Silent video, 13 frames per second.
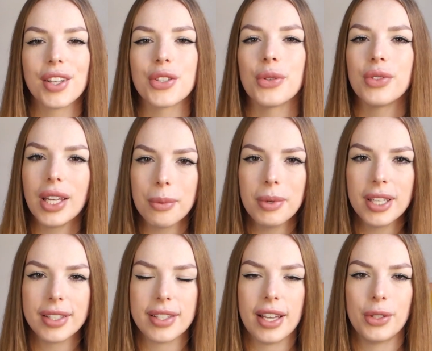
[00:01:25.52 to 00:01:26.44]
So with that
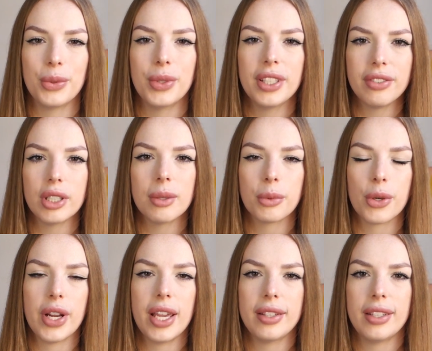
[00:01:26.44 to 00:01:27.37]
being said, whenever I'm
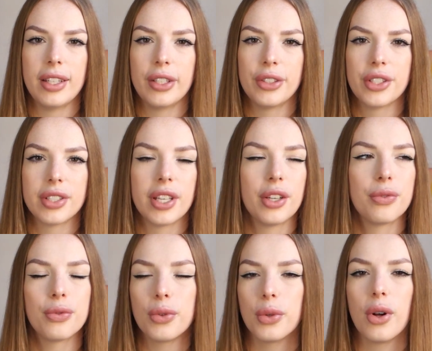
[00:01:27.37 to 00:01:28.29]
creating just a
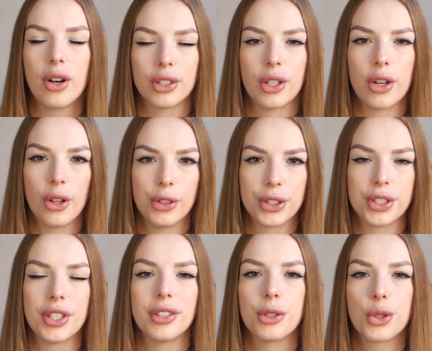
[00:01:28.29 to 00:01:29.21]
full-on colored
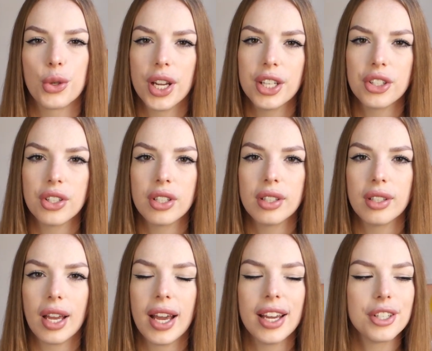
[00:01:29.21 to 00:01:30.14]

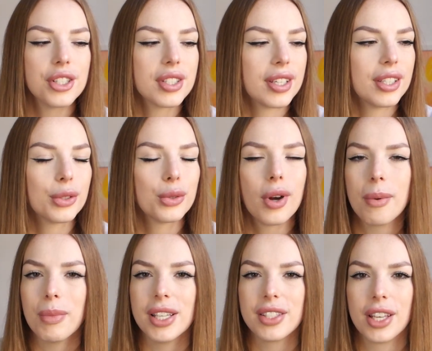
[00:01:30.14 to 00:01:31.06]
illustration, I just can grab
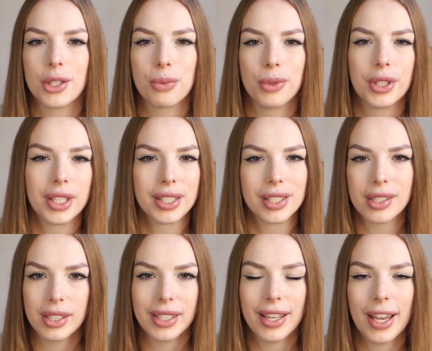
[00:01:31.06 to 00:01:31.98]
my sketchbook
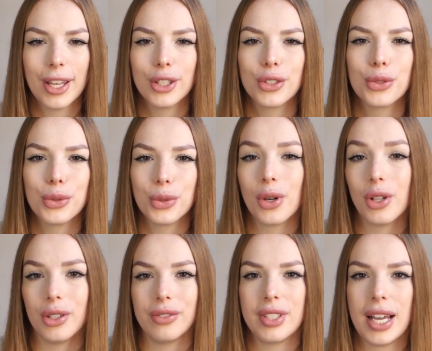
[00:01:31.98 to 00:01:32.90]
easily and do
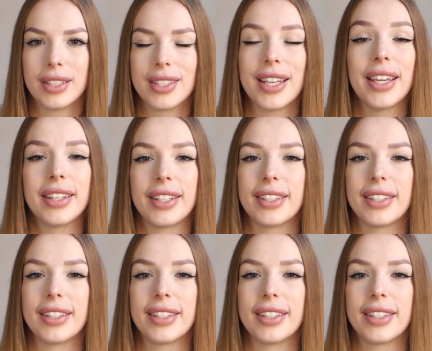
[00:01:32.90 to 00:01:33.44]
all of that in